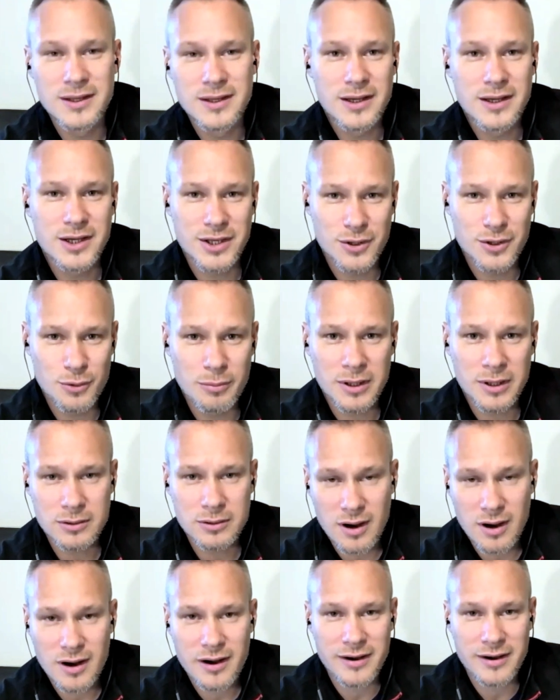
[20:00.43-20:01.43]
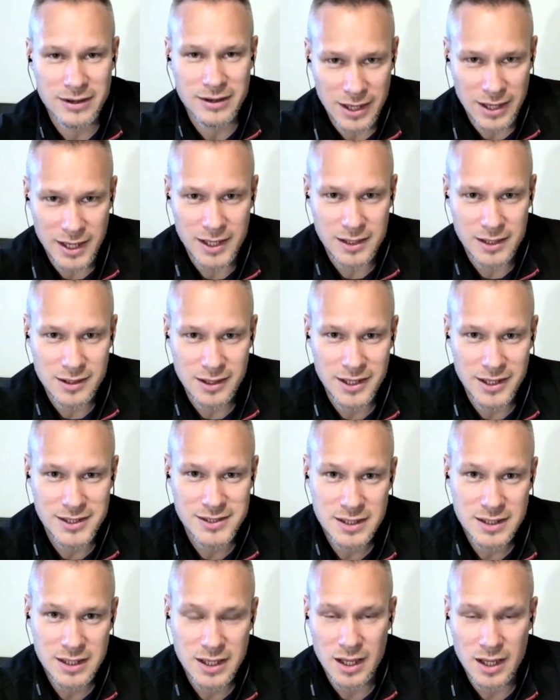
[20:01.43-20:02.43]
human currently at
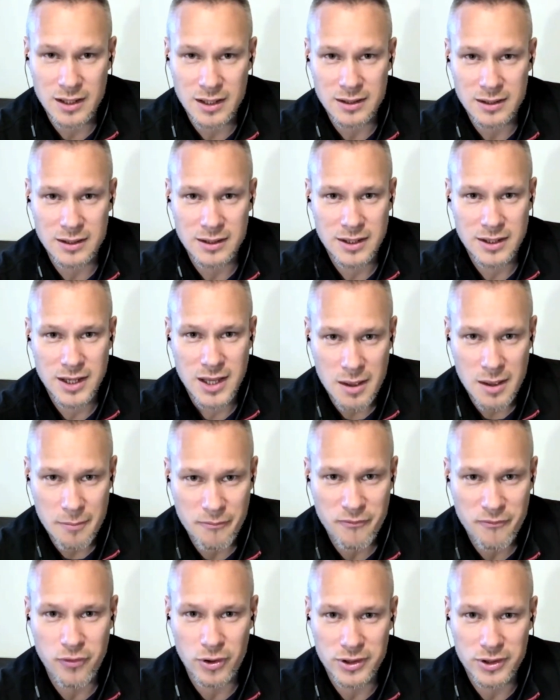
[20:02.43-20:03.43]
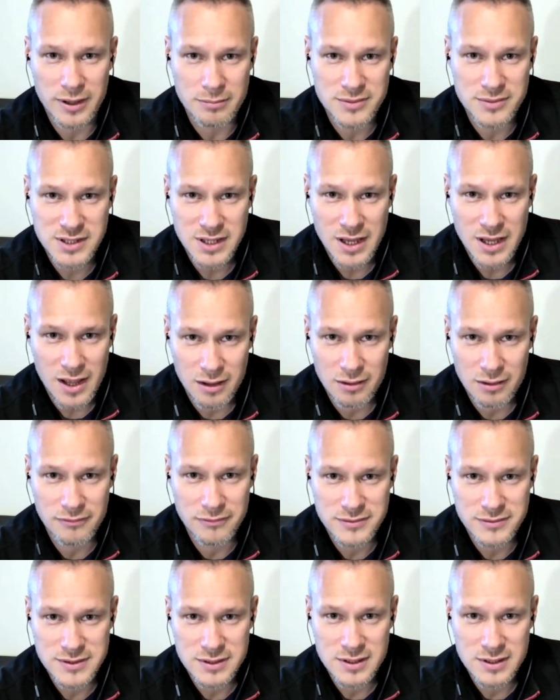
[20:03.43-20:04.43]
least can keep for
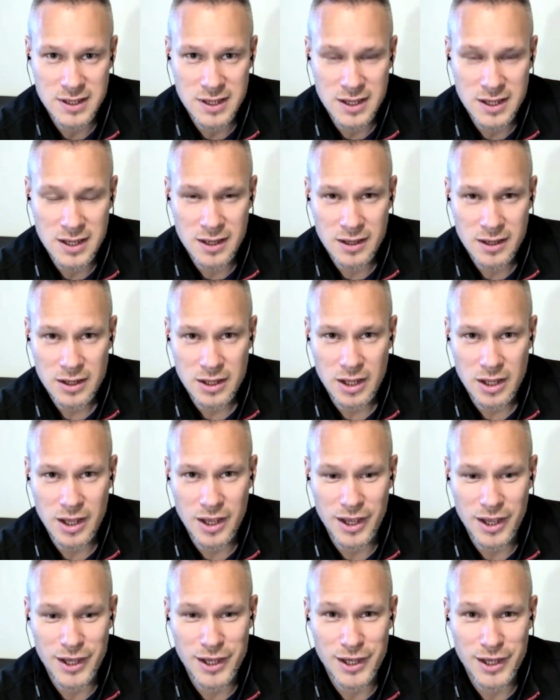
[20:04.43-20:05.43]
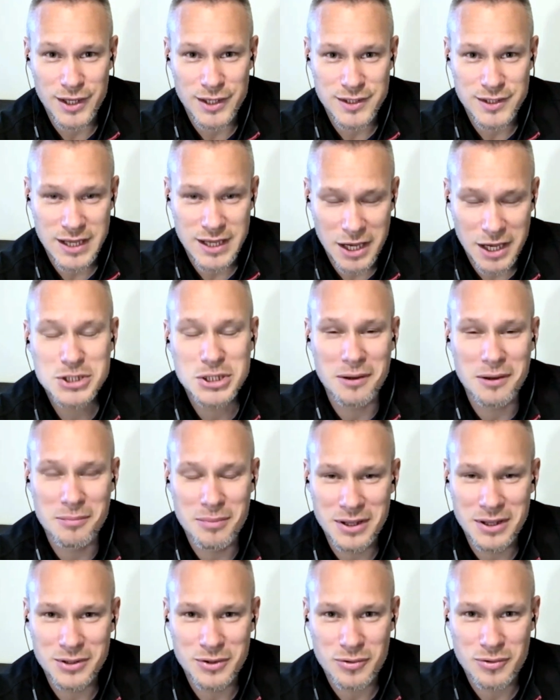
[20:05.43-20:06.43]
themselves is actually
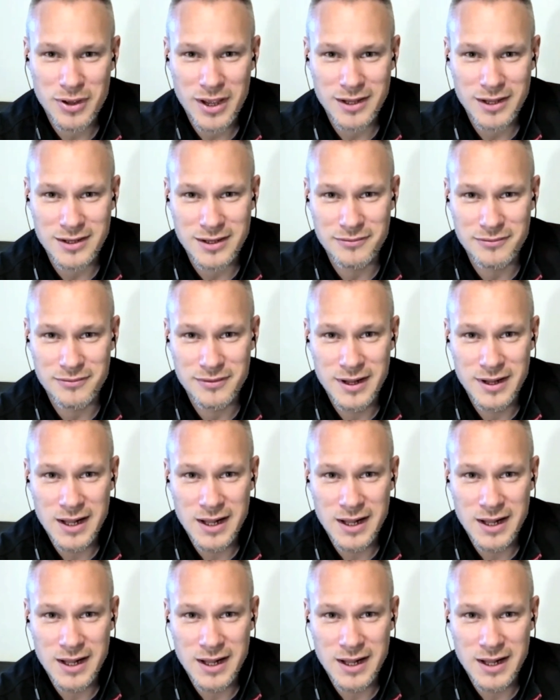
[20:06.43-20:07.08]
being creative.